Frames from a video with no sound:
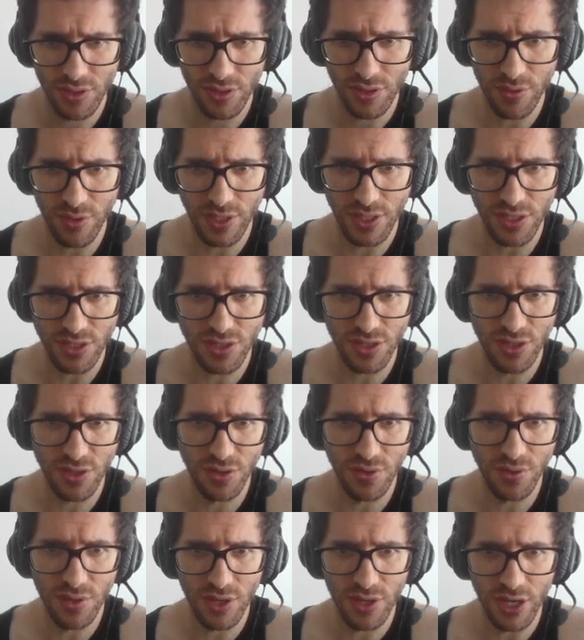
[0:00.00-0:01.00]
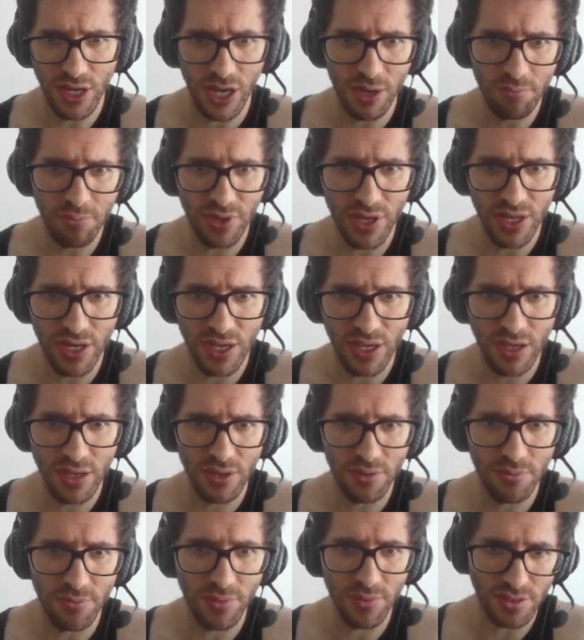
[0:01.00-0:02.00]
Queen d2, I'm pinning,
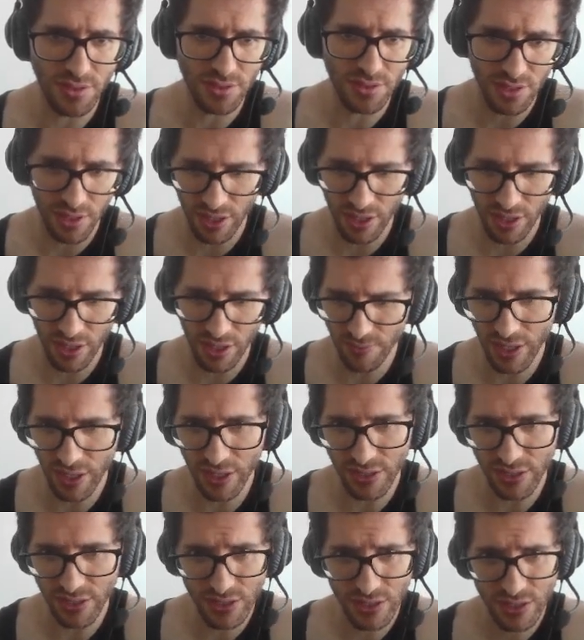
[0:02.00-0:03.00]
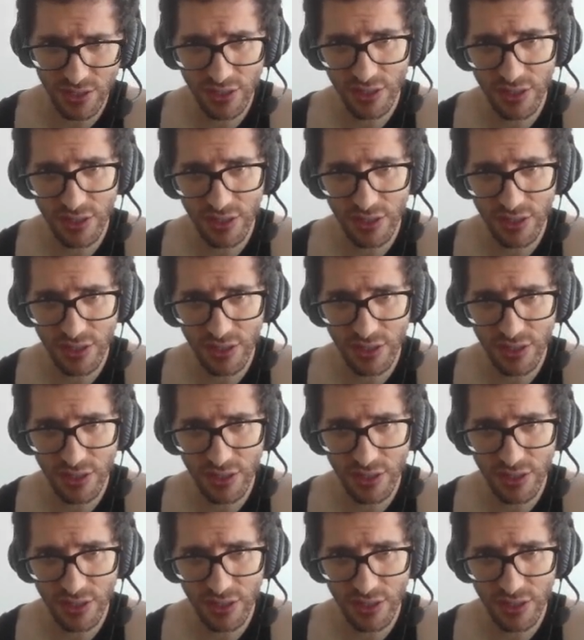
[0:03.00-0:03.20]
because otherwise